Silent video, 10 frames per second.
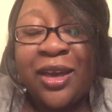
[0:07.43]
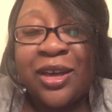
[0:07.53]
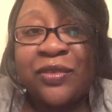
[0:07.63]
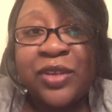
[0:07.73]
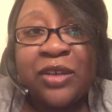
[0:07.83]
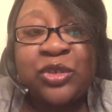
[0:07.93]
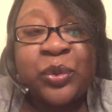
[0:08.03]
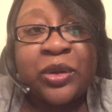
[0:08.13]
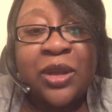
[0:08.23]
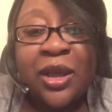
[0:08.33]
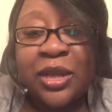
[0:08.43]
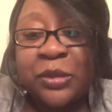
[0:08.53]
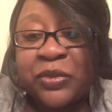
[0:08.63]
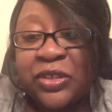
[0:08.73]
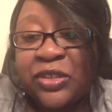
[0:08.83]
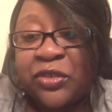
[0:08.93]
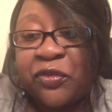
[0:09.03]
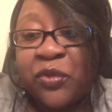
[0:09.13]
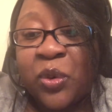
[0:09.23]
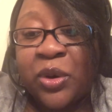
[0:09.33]
of Love During Lockup Season
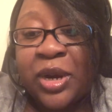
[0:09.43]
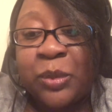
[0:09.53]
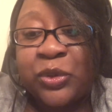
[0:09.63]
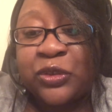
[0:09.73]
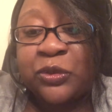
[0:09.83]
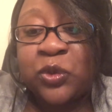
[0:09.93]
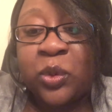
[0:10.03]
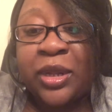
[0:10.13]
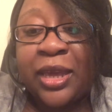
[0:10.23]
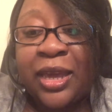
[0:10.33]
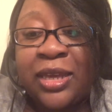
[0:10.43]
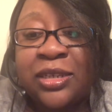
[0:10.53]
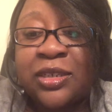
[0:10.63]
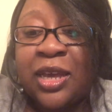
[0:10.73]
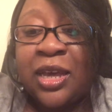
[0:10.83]
4, Episode 28,